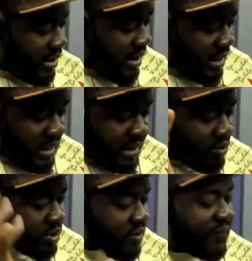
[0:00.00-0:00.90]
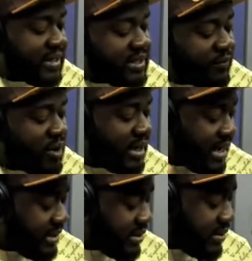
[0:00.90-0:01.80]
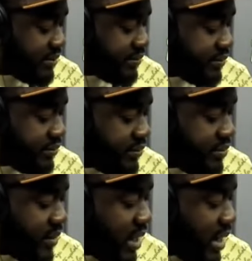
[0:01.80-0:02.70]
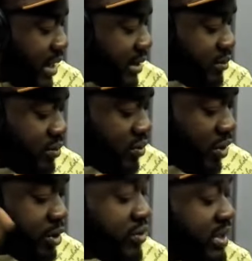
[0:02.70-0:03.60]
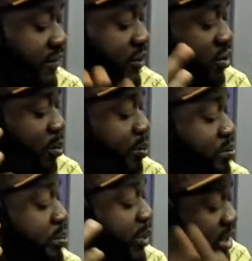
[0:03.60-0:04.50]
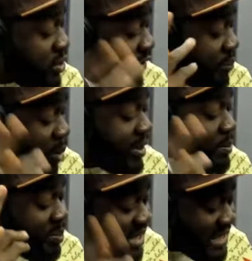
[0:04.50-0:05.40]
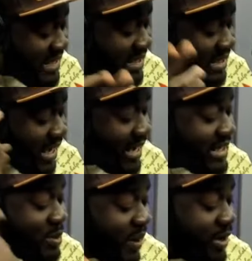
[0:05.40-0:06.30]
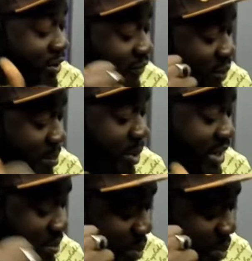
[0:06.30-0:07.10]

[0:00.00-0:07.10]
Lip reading: It was offensive conduct conducive to breach of public peace and displaying of weapon in